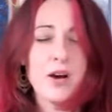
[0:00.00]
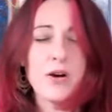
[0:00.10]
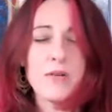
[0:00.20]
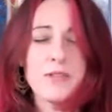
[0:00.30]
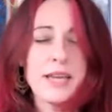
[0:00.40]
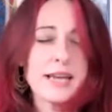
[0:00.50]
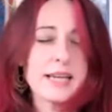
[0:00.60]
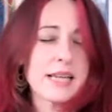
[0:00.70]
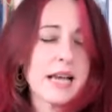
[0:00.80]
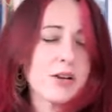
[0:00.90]
of the
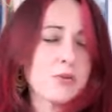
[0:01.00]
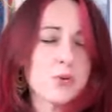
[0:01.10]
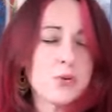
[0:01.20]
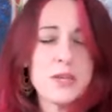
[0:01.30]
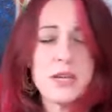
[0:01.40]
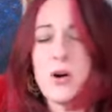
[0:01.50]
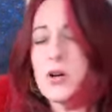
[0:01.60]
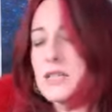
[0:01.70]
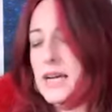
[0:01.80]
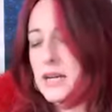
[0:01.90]
hexagonal or the
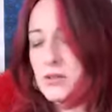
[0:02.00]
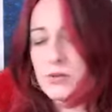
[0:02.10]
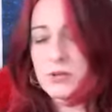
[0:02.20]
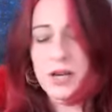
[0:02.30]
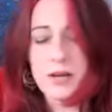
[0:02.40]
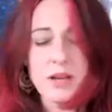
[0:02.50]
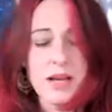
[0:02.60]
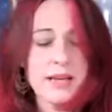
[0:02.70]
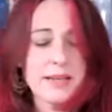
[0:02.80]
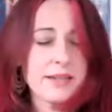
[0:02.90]
octagonal
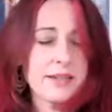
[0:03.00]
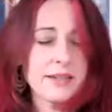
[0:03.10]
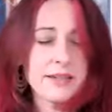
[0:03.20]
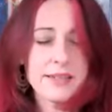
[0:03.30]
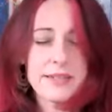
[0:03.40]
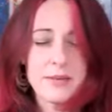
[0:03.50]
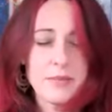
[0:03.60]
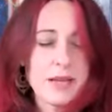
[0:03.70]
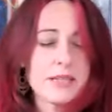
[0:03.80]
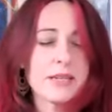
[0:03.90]
timeline,
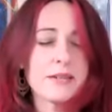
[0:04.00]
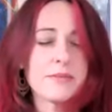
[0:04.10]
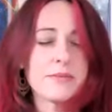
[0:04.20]
doesn't matter.